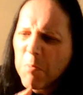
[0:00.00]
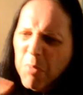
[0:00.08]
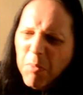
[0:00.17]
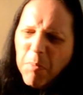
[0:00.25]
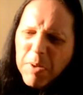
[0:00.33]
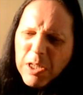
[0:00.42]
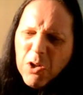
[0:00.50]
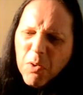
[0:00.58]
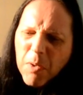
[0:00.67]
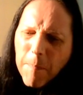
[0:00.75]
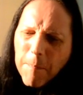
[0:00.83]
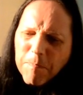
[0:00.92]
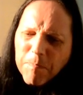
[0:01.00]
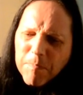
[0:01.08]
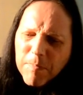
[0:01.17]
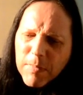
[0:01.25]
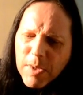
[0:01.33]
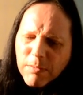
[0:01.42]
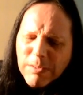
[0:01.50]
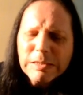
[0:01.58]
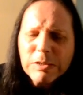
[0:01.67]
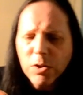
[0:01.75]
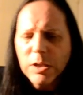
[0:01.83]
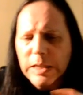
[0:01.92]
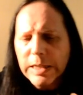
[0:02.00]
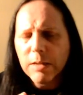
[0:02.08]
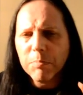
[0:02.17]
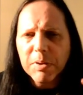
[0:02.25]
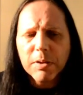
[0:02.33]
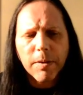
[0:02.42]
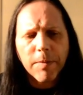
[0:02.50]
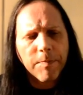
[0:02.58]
Probably not, it's got a little bit,